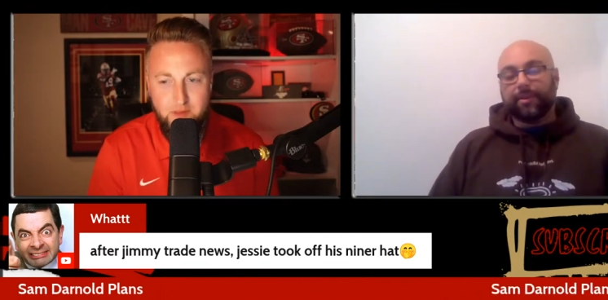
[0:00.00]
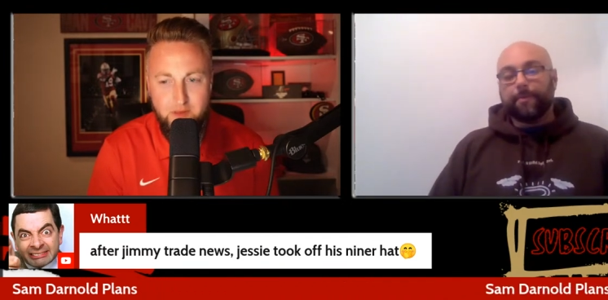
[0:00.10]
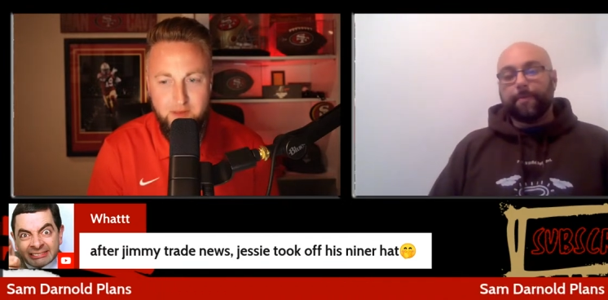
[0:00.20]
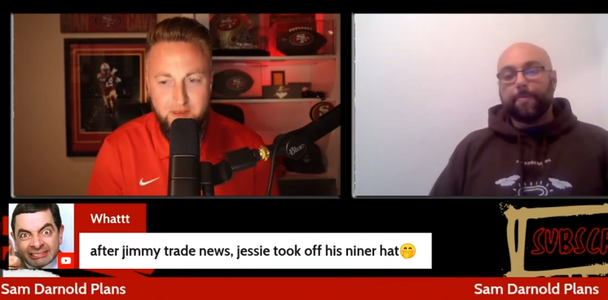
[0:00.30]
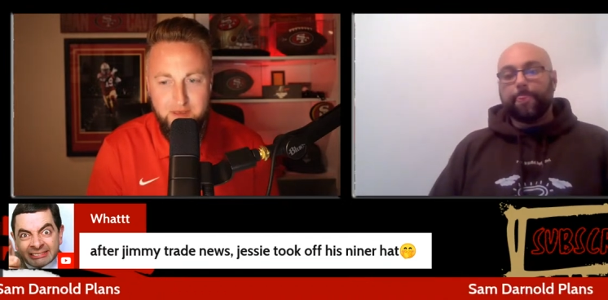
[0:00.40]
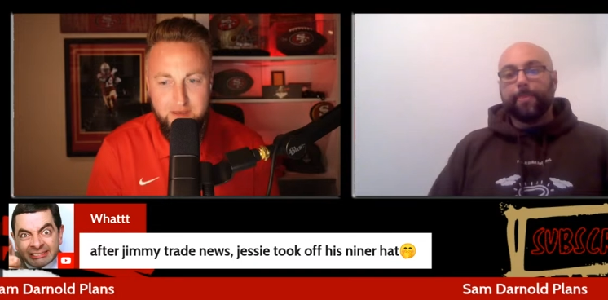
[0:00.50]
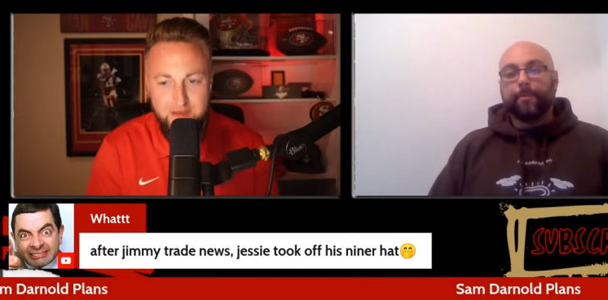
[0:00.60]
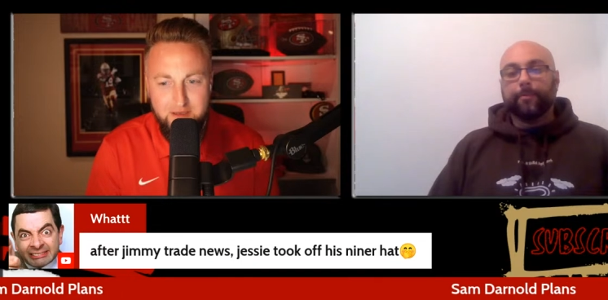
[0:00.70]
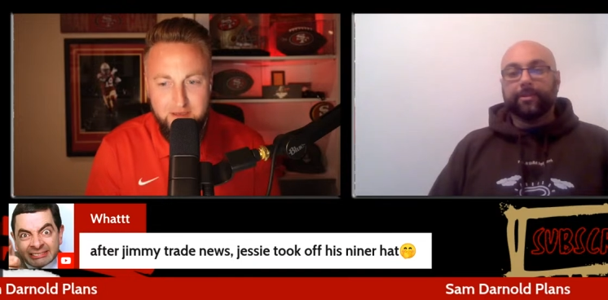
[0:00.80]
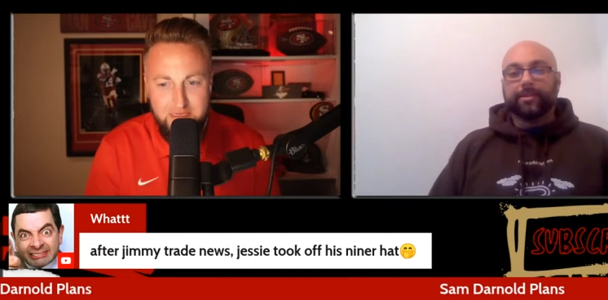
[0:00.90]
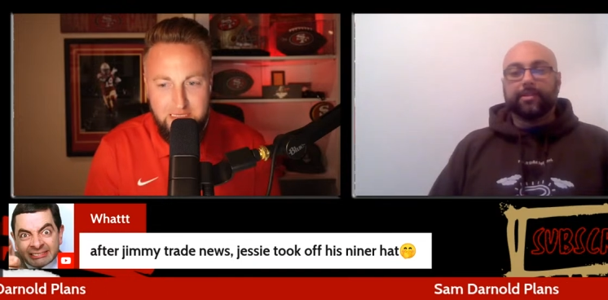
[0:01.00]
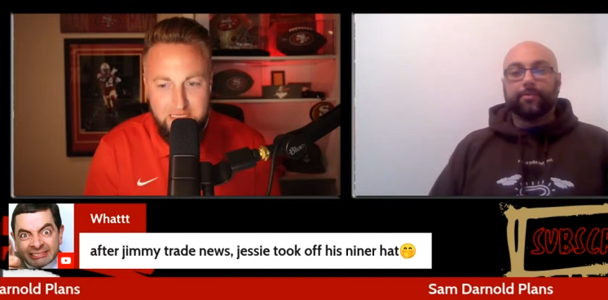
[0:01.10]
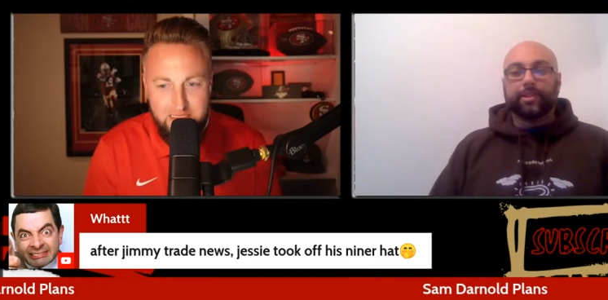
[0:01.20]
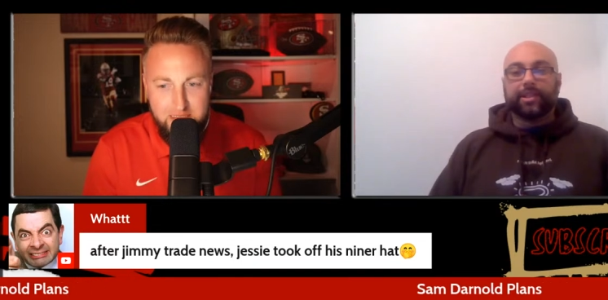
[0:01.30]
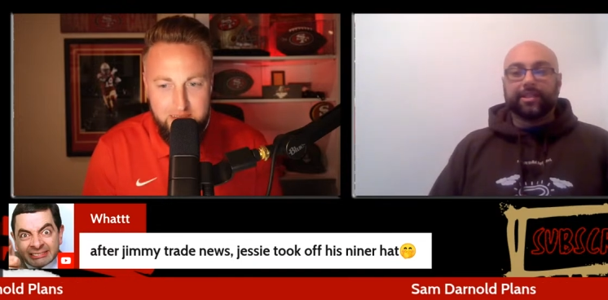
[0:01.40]
Speaker 1: So we'll
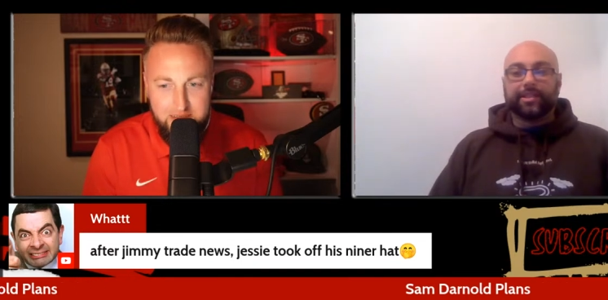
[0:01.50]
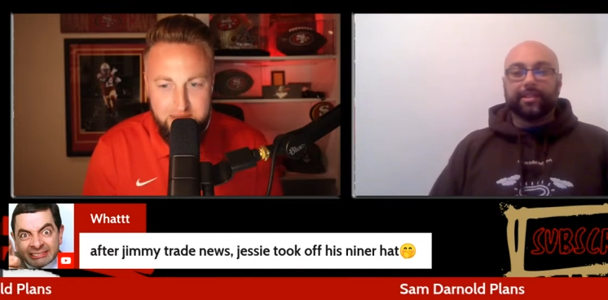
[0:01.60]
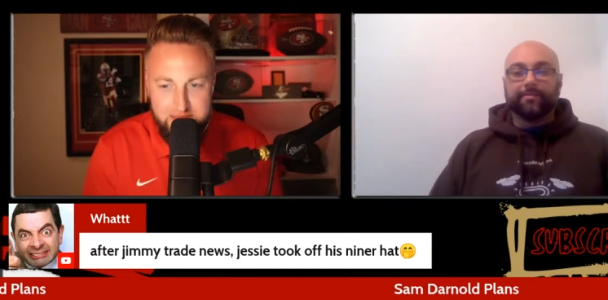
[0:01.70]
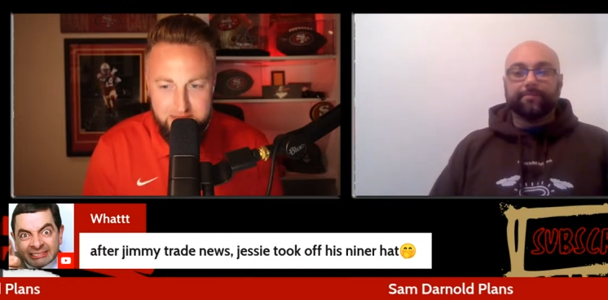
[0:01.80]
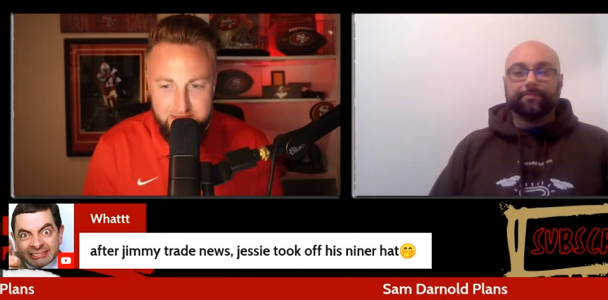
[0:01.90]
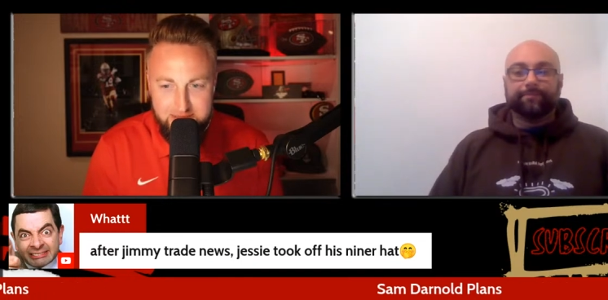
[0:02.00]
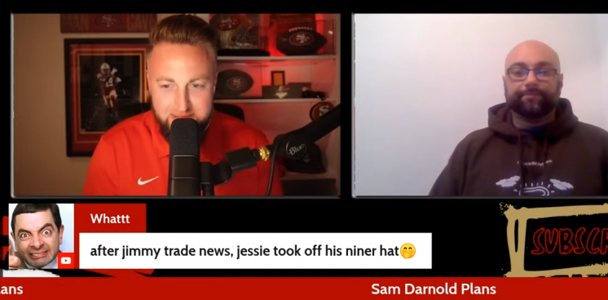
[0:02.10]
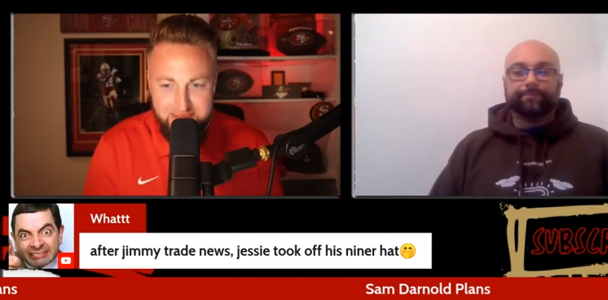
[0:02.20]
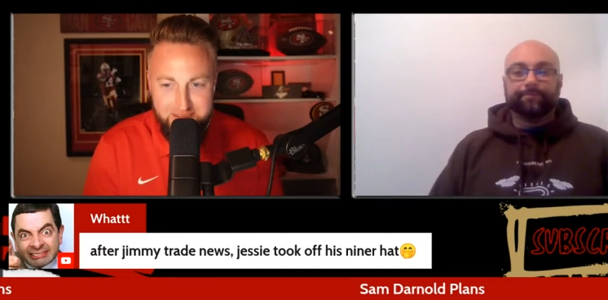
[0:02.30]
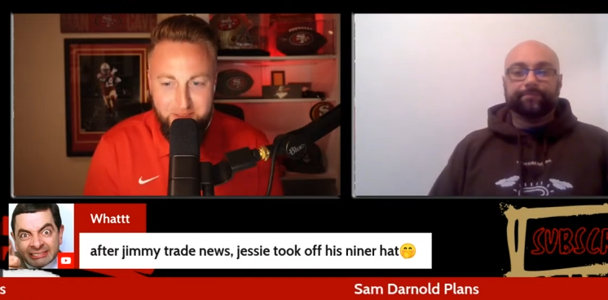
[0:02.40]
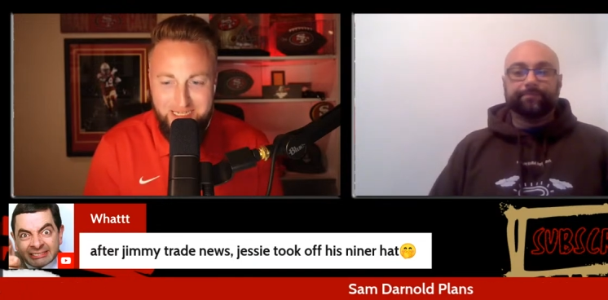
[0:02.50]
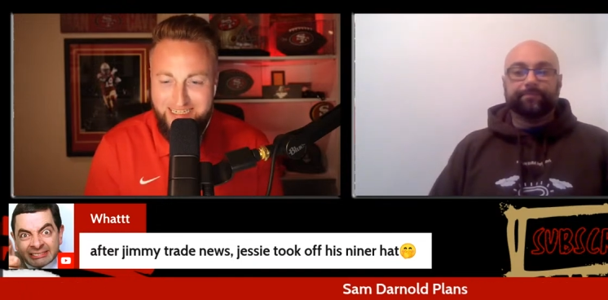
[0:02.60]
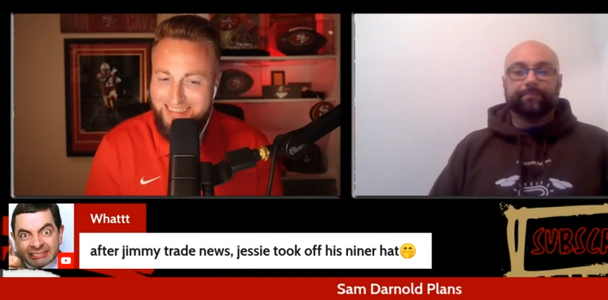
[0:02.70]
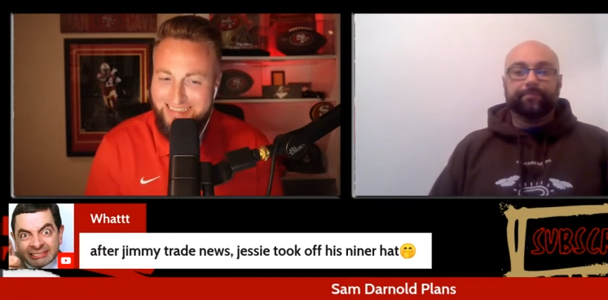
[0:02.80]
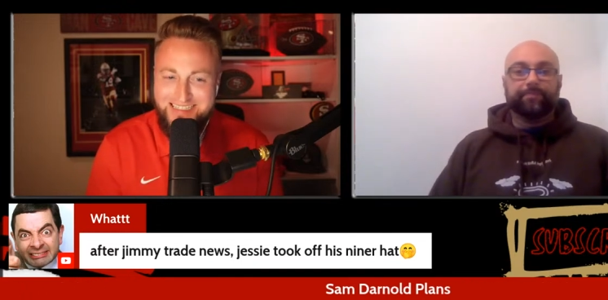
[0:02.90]
see. We shall see.
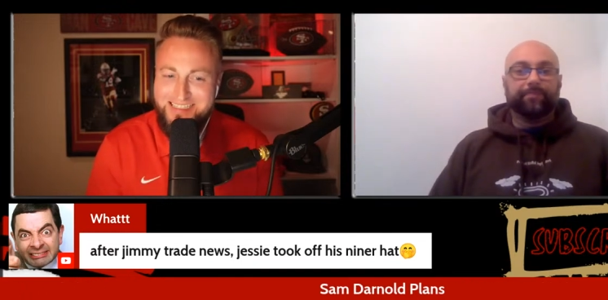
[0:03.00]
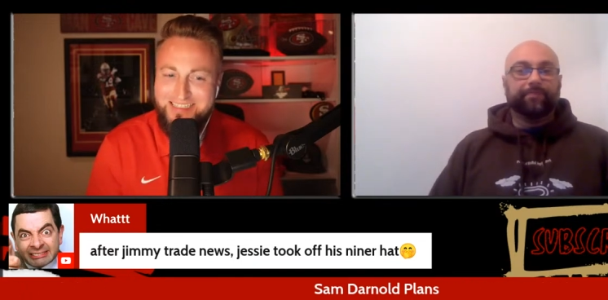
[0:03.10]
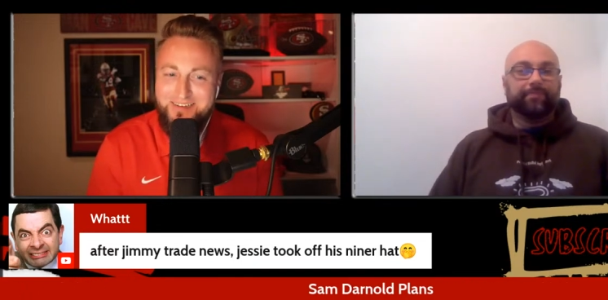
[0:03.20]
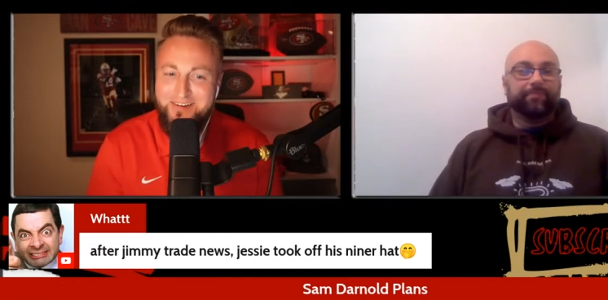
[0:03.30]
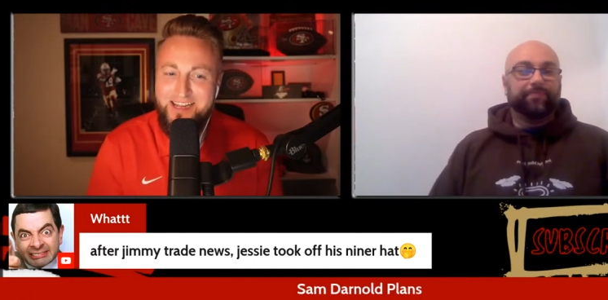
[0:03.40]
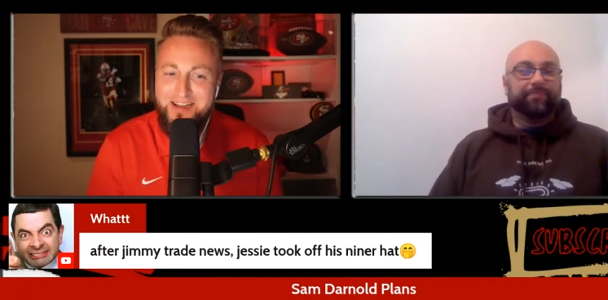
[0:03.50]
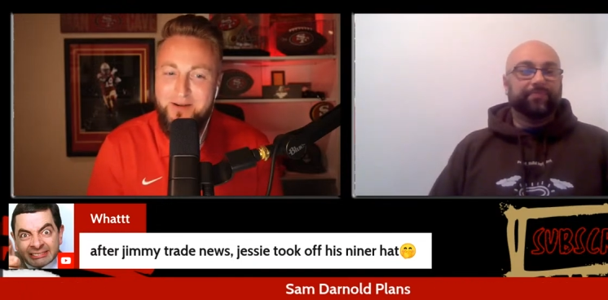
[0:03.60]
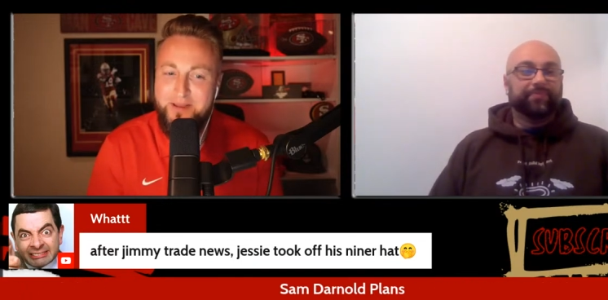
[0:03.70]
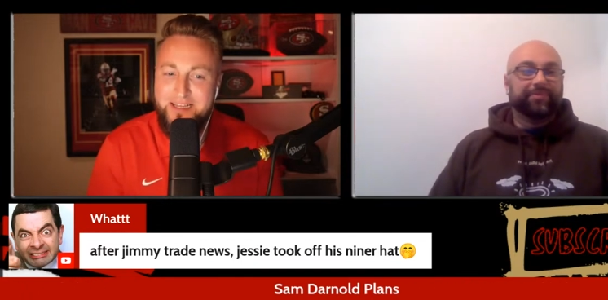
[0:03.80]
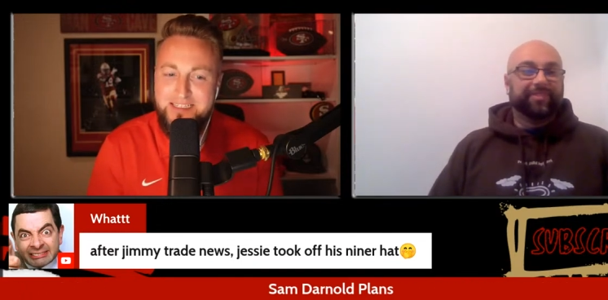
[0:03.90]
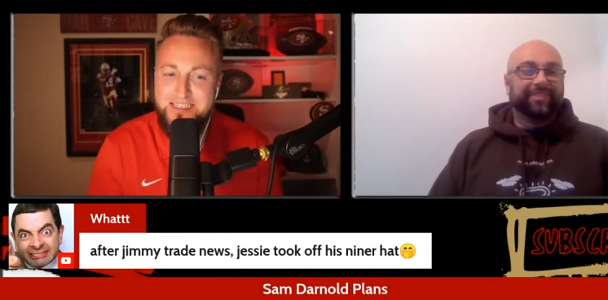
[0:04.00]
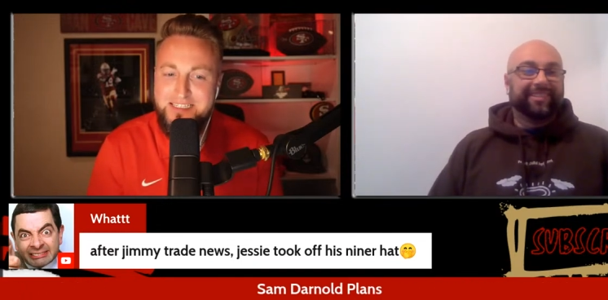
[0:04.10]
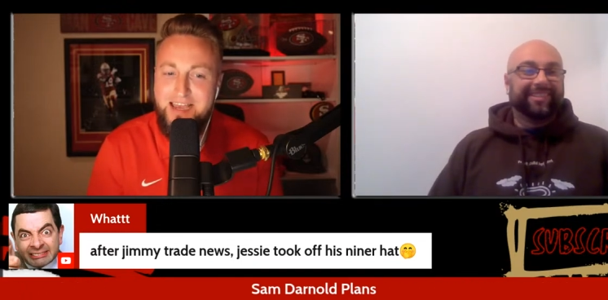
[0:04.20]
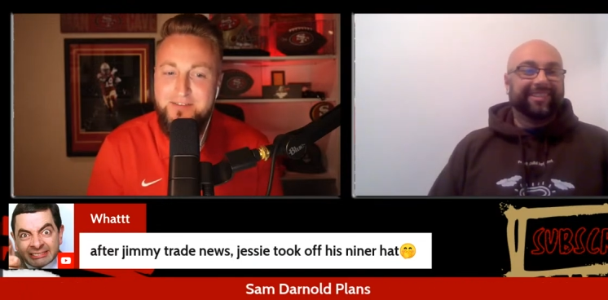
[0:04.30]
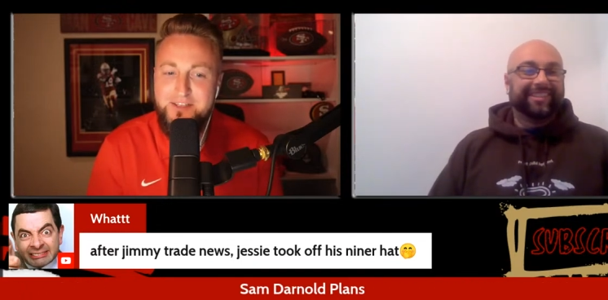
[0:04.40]
Speaker 2: This is a great comment. It says
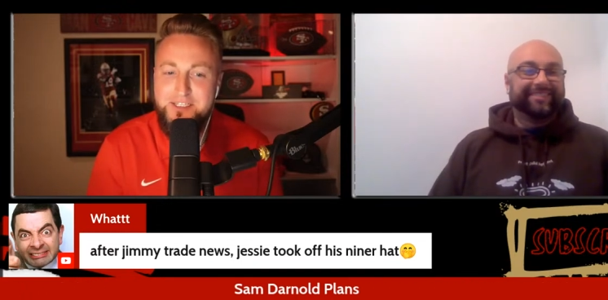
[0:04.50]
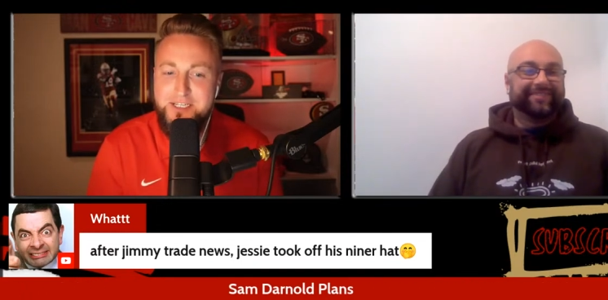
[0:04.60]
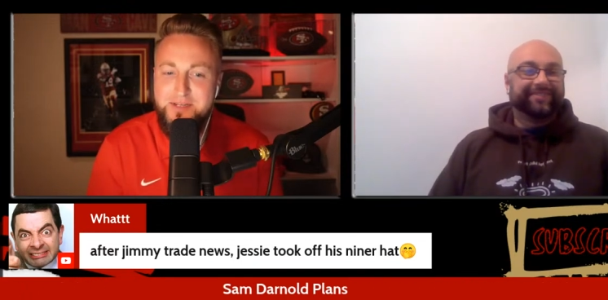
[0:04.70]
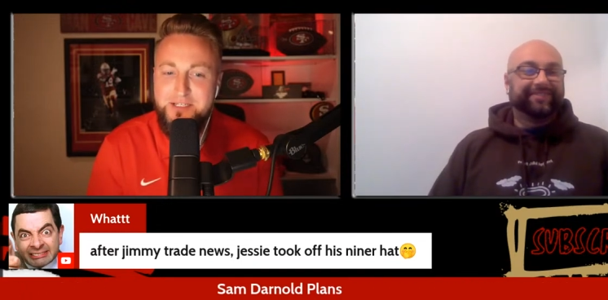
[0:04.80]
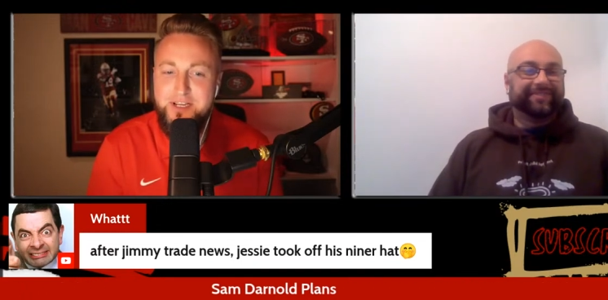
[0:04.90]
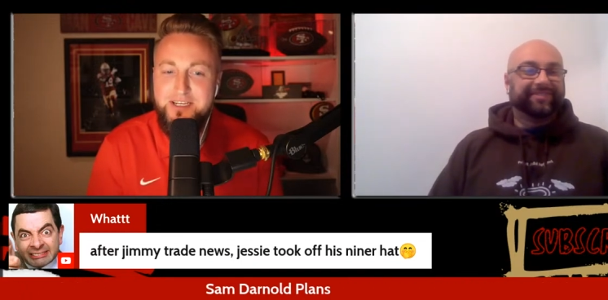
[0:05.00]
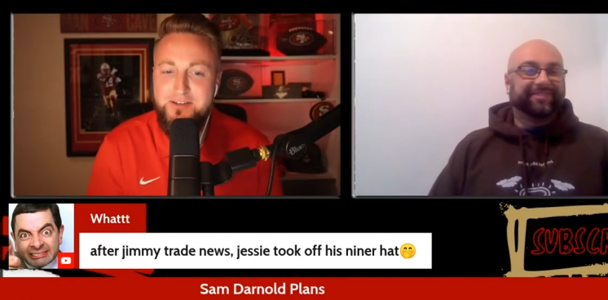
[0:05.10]
after the Jimmy trade